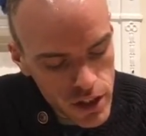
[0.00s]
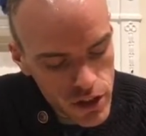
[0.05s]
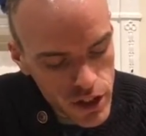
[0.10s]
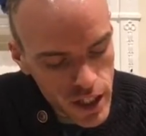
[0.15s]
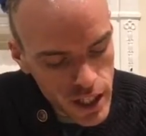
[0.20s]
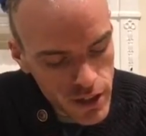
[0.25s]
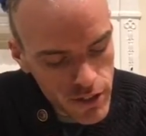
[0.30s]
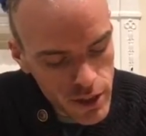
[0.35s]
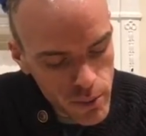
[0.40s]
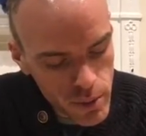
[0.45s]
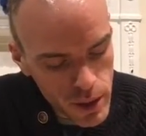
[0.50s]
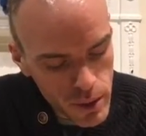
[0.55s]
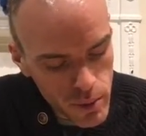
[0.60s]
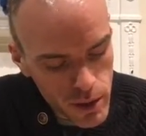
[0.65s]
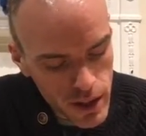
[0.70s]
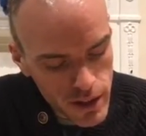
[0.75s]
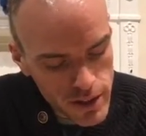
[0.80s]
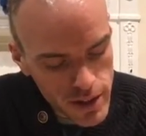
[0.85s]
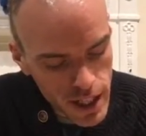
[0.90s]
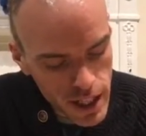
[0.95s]
Generally,
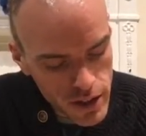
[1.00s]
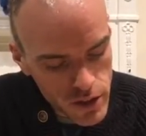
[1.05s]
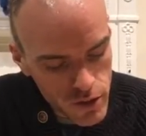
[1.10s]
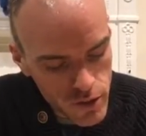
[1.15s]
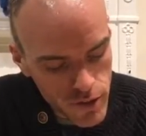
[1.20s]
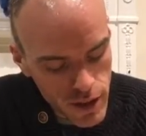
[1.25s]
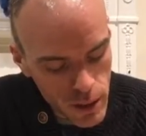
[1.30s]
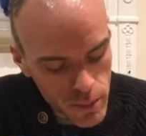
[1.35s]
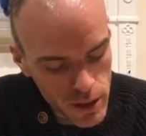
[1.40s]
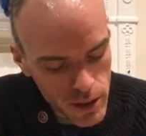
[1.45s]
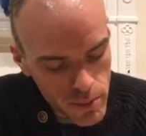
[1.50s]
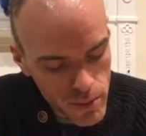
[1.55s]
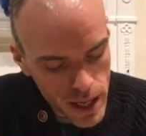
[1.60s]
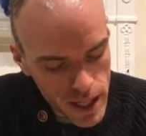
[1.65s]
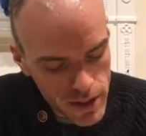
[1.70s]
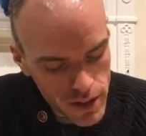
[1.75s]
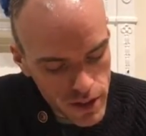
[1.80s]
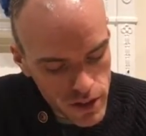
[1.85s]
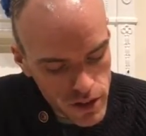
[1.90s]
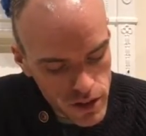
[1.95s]
people are attached to family
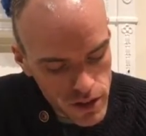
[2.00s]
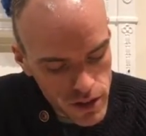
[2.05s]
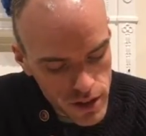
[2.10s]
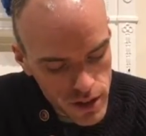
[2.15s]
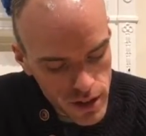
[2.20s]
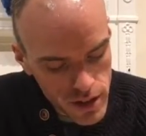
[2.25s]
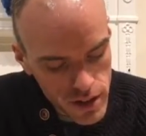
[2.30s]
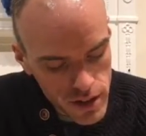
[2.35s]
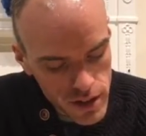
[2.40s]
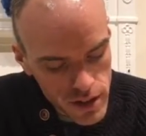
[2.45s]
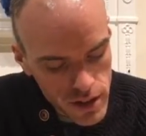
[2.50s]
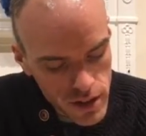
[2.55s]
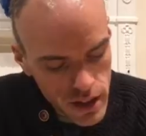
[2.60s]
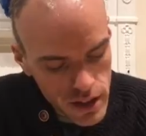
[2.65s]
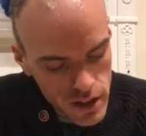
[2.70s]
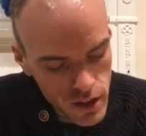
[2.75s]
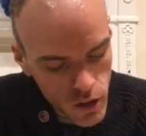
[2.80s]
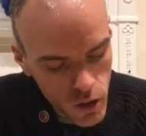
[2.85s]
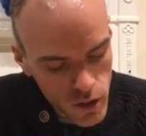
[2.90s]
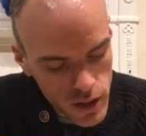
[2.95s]
matters,
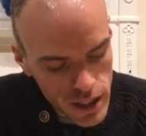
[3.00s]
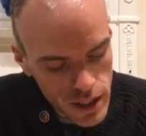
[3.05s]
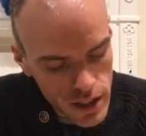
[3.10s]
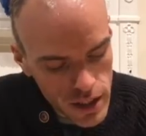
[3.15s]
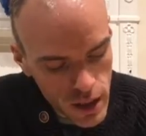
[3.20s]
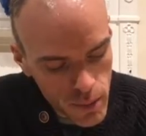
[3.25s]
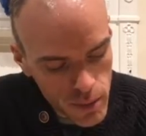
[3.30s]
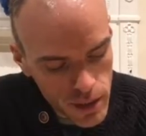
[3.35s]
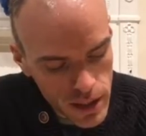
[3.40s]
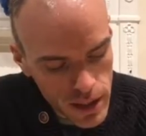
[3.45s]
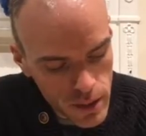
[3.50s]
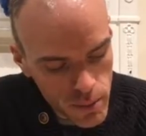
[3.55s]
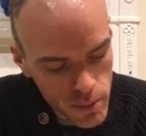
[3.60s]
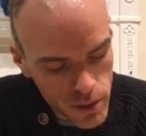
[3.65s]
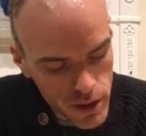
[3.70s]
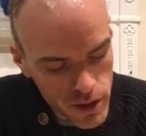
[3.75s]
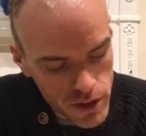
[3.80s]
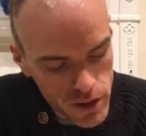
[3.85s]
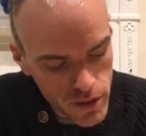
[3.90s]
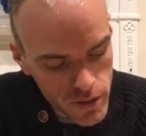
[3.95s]
and the whole economic
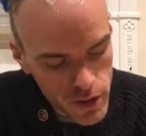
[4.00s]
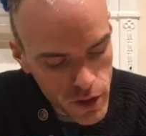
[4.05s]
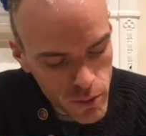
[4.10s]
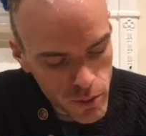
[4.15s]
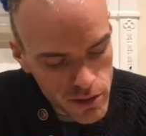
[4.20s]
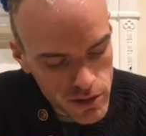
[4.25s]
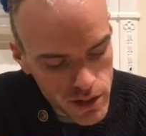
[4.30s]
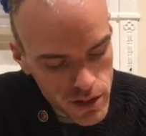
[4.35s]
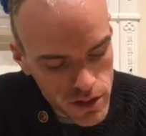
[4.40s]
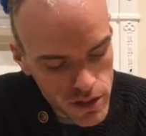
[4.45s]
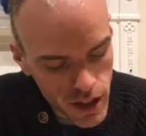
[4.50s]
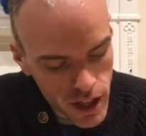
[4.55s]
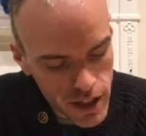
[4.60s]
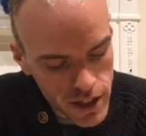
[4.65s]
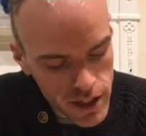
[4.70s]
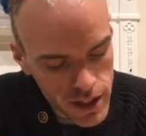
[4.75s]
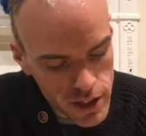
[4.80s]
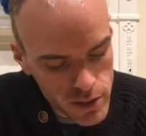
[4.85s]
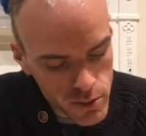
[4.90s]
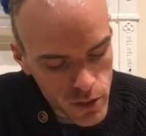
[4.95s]
impetus of human
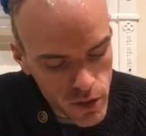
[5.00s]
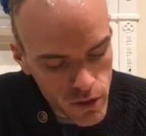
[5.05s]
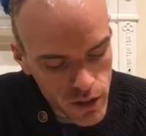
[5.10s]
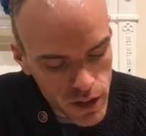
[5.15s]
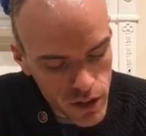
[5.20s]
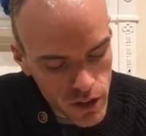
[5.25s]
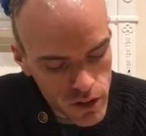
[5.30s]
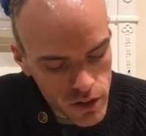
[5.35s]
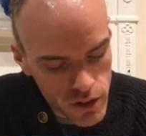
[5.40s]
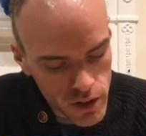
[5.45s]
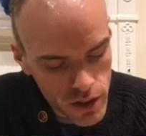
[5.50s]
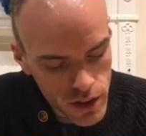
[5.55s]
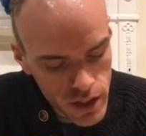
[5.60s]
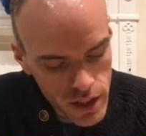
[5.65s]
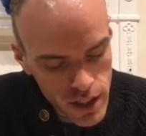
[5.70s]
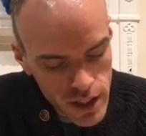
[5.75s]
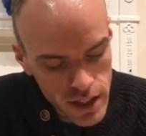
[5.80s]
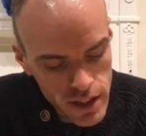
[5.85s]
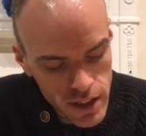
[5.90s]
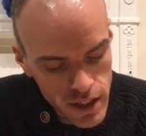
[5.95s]
society is moving under
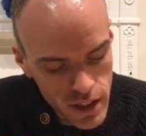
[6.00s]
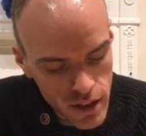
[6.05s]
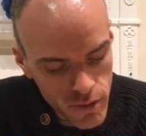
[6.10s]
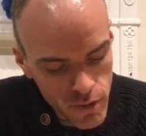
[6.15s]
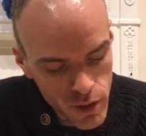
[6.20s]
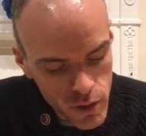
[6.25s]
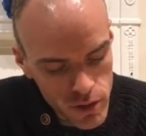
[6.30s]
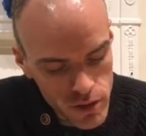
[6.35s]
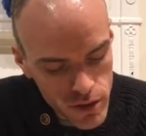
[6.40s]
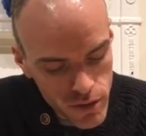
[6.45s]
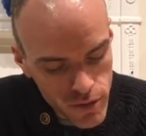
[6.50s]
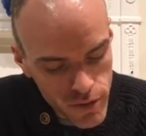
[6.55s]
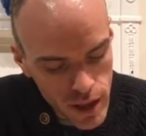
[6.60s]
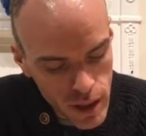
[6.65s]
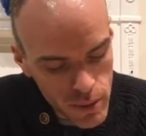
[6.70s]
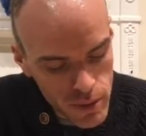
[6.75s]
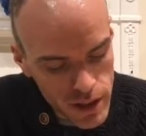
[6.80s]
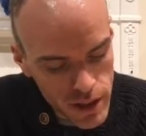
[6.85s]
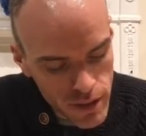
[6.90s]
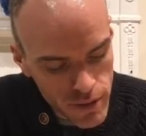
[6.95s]
the influence of
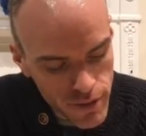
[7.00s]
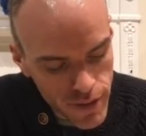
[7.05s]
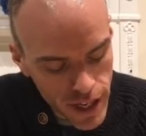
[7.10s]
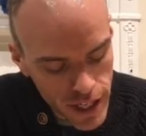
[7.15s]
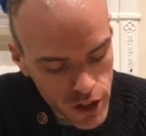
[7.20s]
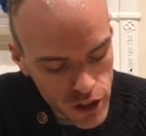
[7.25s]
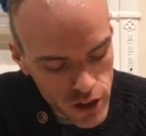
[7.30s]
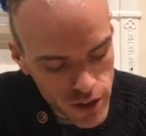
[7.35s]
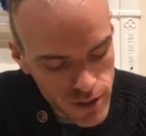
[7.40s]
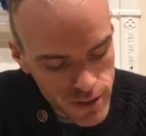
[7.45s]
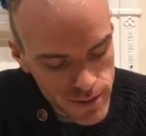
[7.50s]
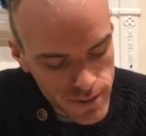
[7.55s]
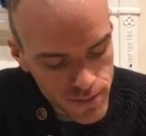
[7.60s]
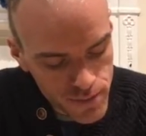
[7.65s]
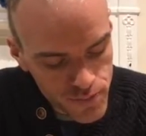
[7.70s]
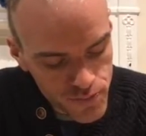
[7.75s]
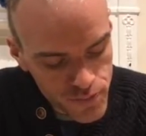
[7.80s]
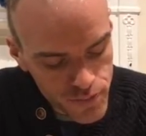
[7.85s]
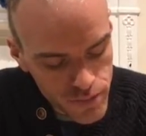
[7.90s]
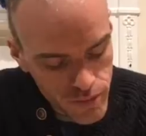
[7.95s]
family affection.
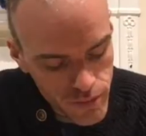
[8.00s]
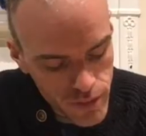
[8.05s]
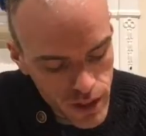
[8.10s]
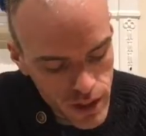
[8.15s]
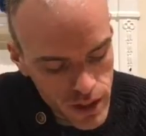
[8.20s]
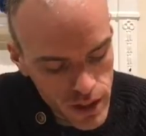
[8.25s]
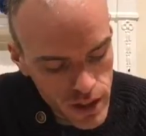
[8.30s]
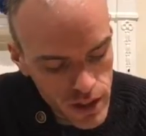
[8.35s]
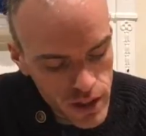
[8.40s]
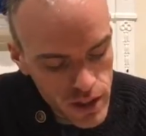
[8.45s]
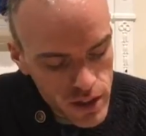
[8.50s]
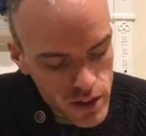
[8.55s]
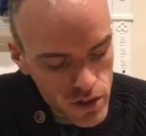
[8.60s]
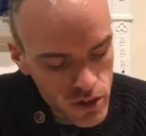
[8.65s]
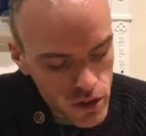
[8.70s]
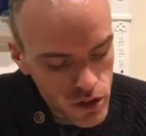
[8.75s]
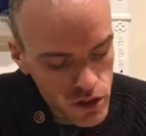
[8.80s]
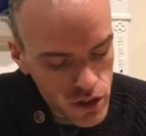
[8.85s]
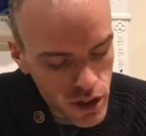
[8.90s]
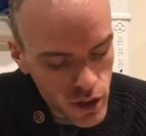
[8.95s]

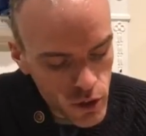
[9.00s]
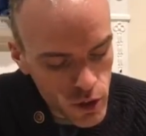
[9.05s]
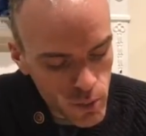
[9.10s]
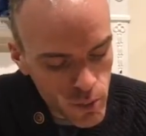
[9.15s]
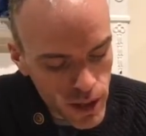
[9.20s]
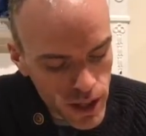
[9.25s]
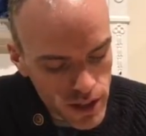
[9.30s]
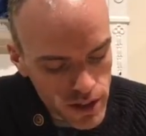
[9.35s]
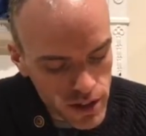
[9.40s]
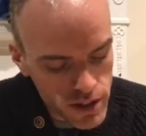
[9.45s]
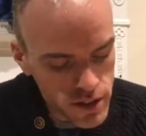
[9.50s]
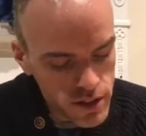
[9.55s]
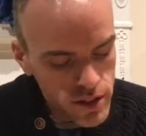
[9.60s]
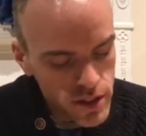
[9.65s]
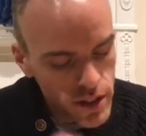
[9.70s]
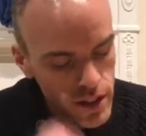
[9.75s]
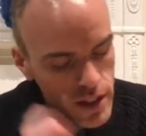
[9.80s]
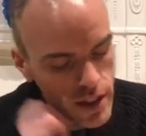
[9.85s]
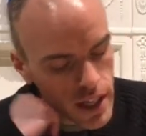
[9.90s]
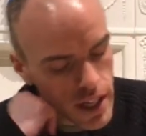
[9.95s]
Such deluded
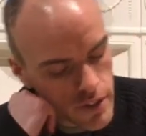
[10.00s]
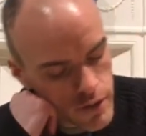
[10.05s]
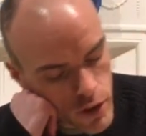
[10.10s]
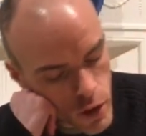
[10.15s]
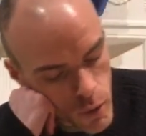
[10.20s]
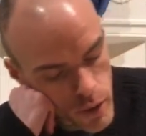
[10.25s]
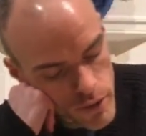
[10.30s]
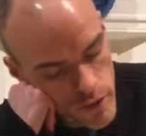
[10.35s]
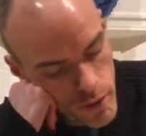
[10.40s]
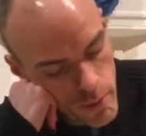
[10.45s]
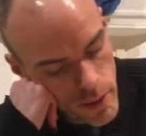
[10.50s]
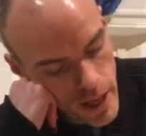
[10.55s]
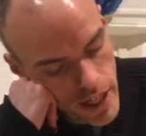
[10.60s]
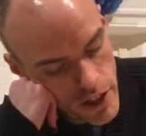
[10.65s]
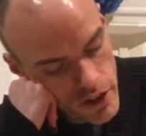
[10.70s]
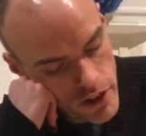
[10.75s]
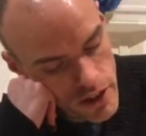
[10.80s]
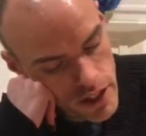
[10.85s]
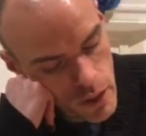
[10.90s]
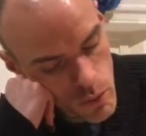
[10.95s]
persons have no
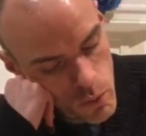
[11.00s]
information